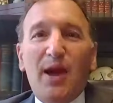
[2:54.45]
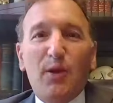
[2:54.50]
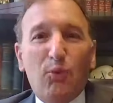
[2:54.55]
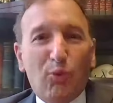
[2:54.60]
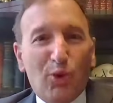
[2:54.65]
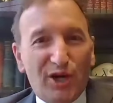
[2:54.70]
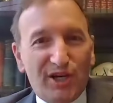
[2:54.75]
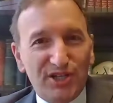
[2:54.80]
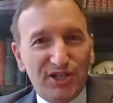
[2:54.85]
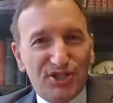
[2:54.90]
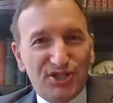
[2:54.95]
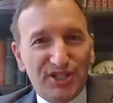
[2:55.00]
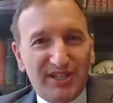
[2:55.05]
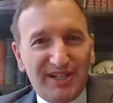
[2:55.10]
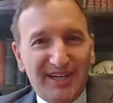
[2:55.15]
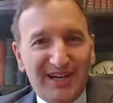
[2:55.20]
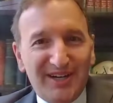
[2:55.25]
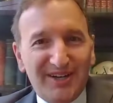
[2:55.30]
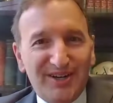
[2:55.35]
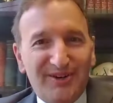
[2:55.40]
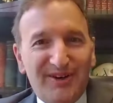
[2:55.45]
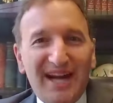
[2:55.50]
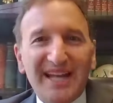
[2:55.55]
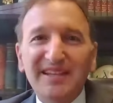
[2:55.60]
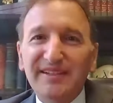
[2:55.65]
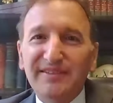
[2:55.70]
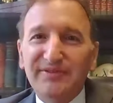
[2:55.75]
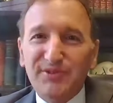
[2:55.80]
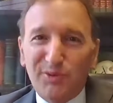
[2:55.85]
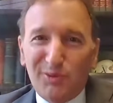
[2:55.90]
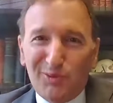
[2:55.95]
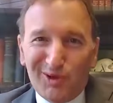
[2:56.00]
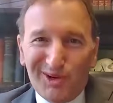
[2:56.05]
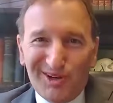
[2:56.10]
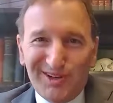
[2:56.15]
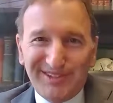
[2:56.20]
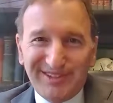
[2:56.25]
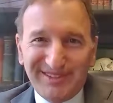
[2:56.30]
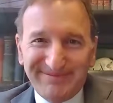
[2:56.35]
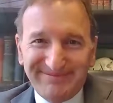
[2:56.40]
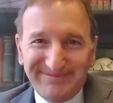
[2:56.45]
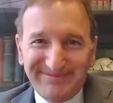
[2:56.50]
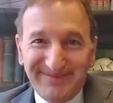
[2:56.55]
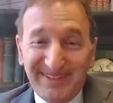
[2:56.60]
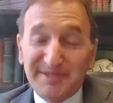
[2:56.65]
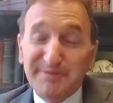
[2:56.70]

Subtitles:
I work in Chicago. I live in the world